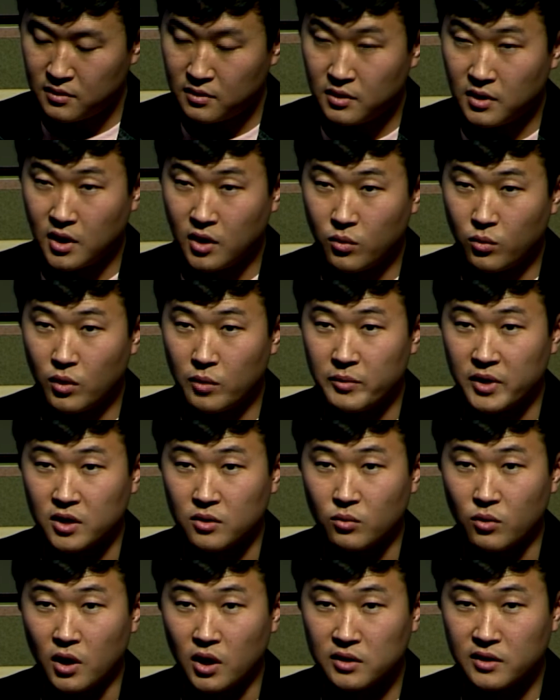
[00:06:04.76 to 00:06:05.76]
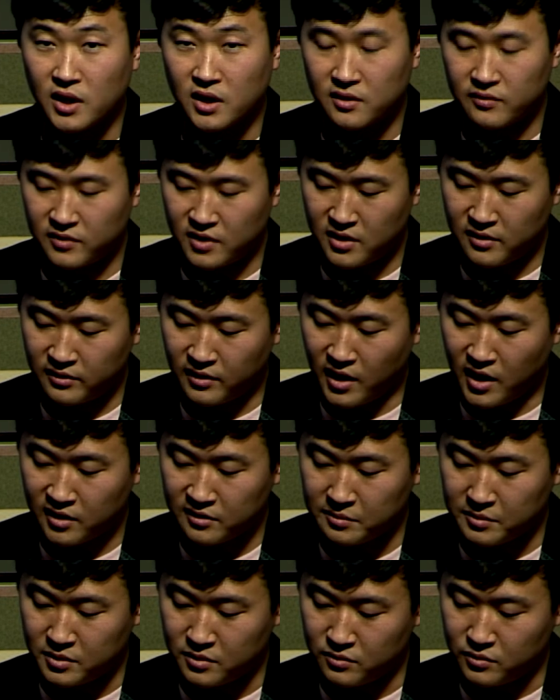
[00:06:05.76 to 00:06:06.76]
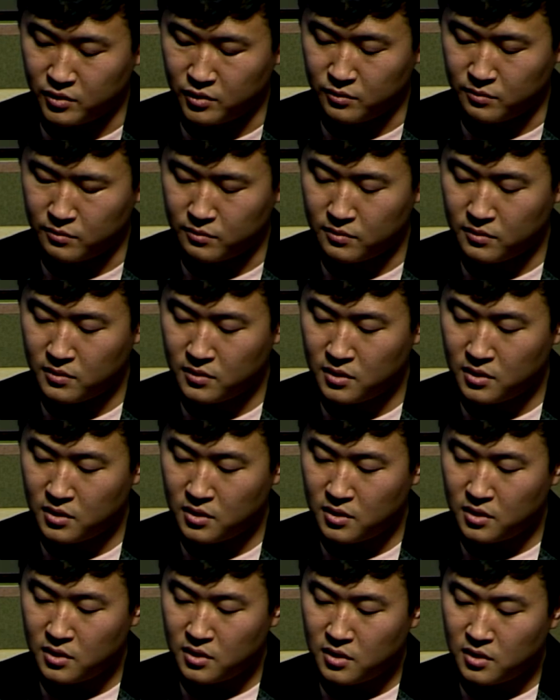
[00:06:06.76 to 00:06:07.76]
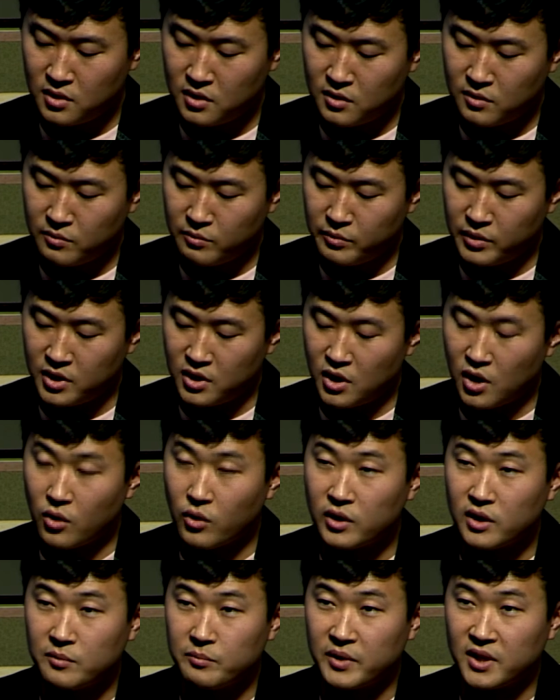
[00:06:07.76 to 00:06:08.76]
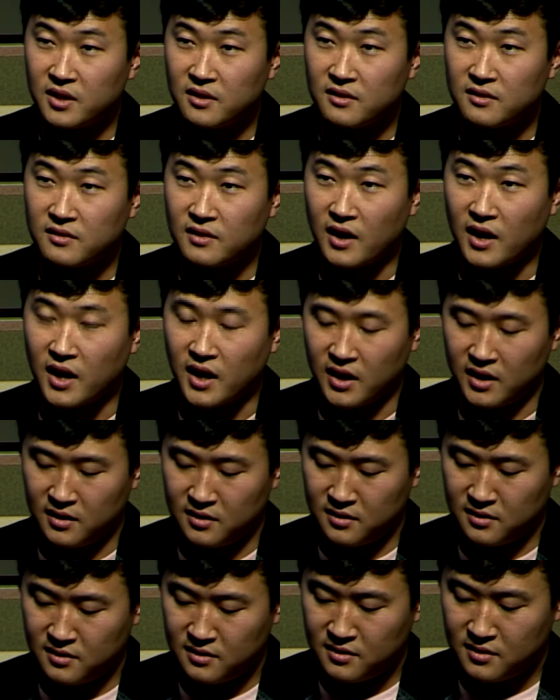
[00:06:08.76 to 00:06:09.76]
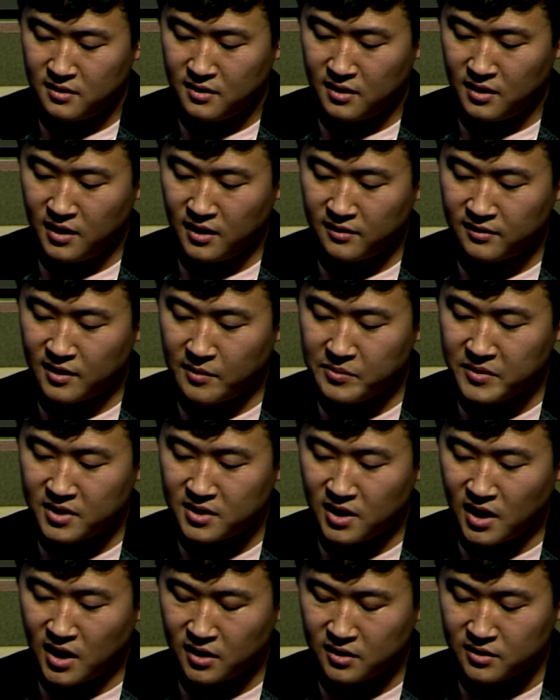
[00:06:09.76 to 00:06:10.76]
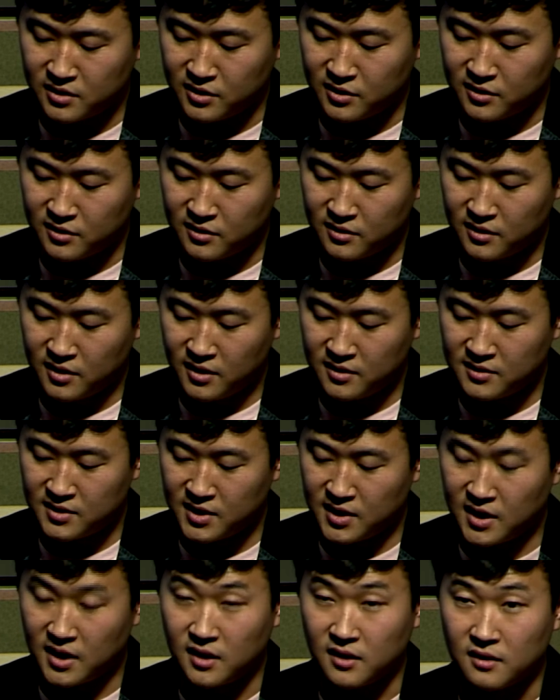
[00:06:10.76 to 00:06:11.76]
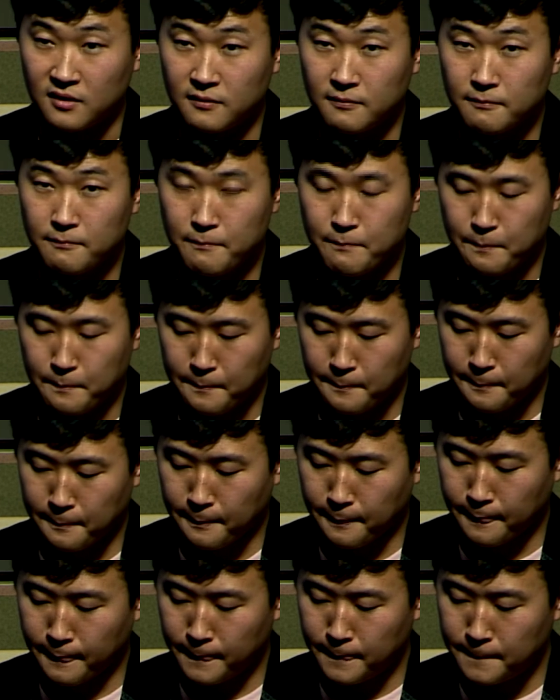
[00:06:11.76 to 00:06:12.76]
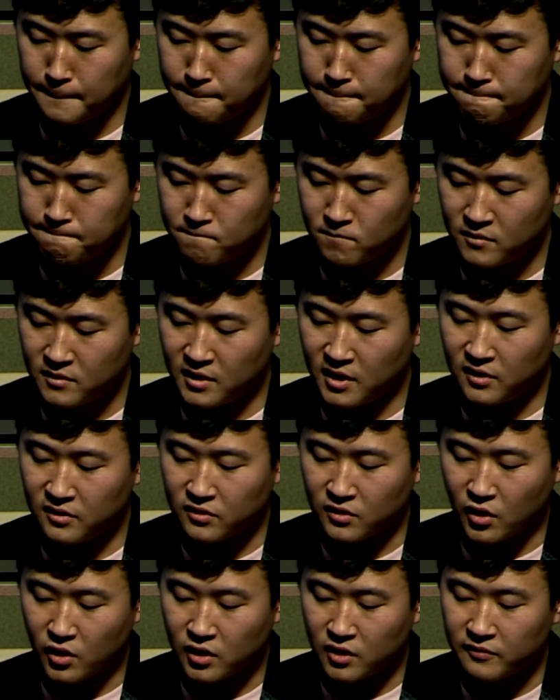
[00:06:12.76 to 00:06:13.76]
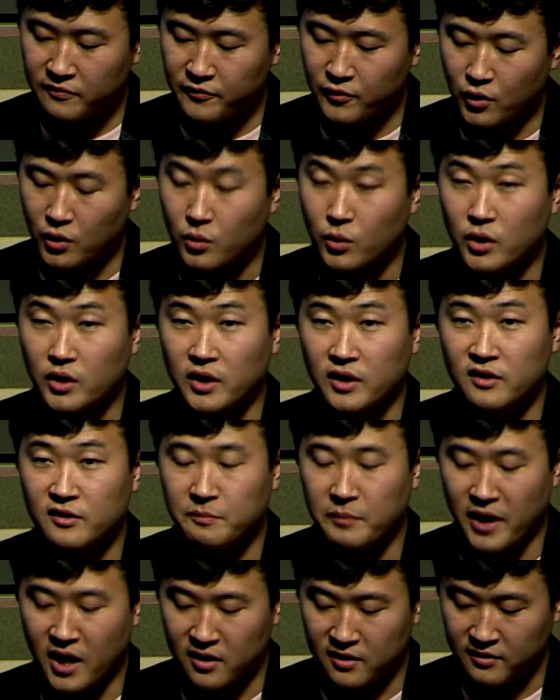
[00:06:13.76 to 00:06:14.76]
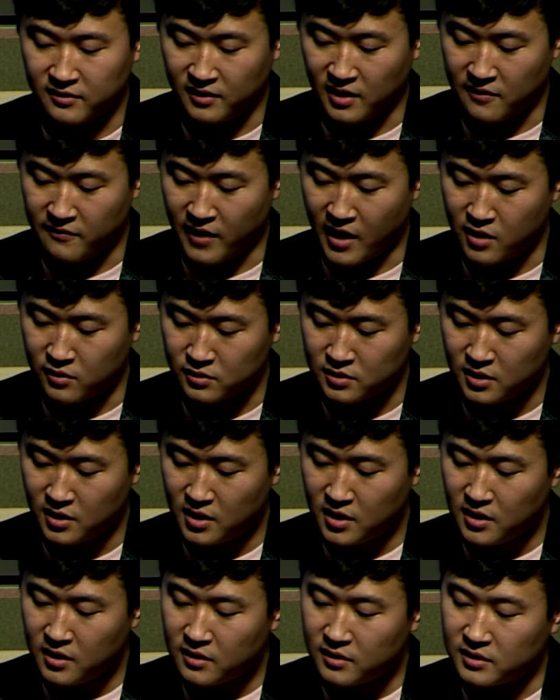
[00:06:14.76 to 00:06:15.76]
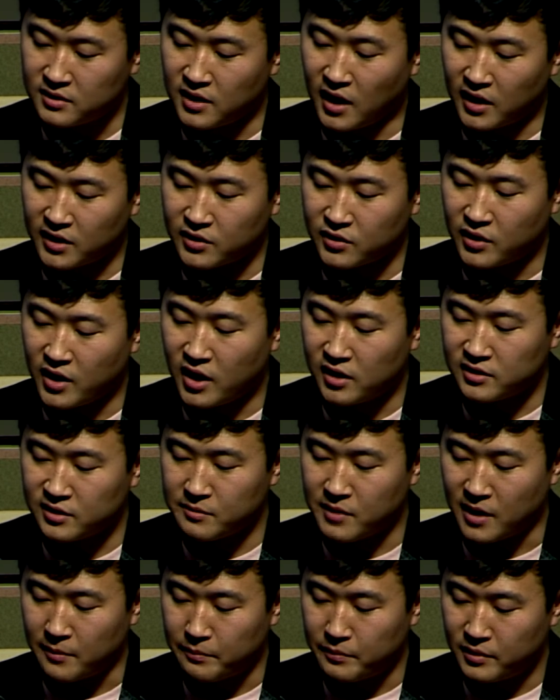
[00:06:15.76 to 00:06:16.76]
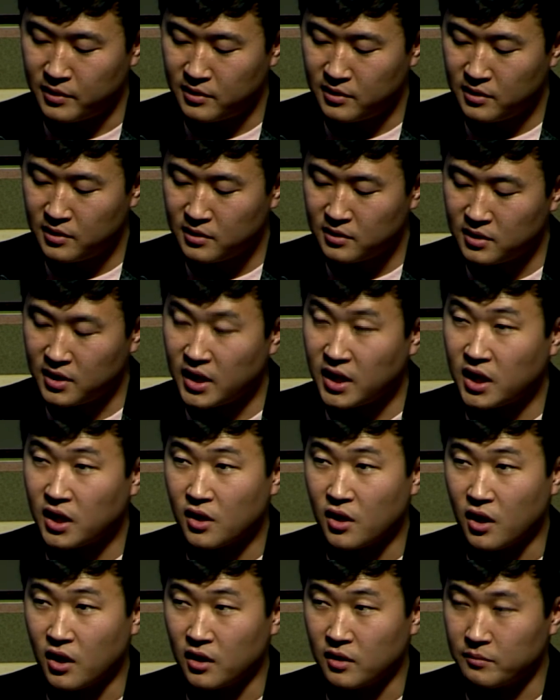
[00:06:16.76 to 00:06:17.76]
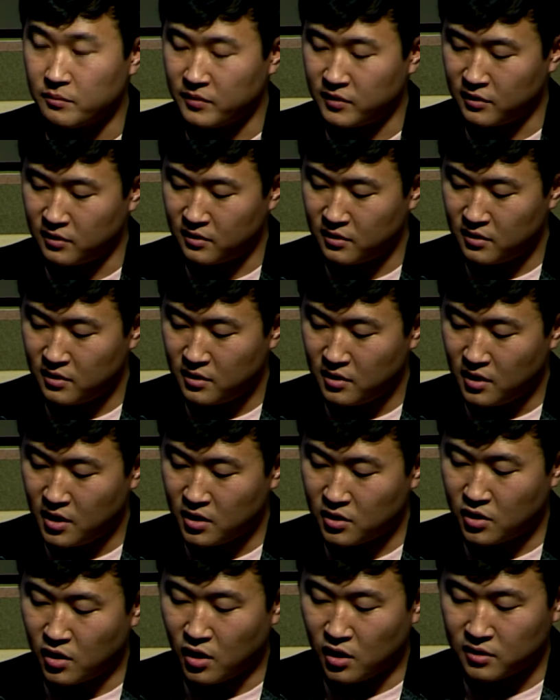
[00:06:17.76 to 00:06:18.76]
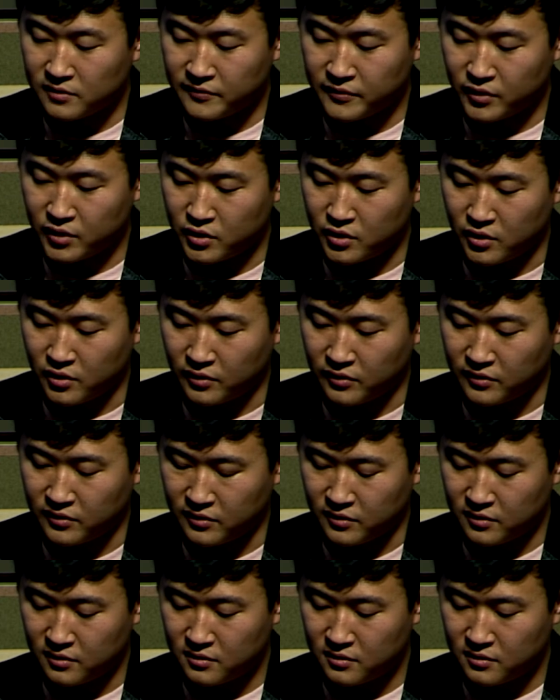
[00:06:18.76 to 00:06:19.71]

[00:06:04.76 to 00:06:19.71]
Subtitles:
A woman walked out of T's hospital room, but no one had been inside except the doctor and T. T started forward and his balance gave out. The doctor held him up, linking arms, and called for a nurse.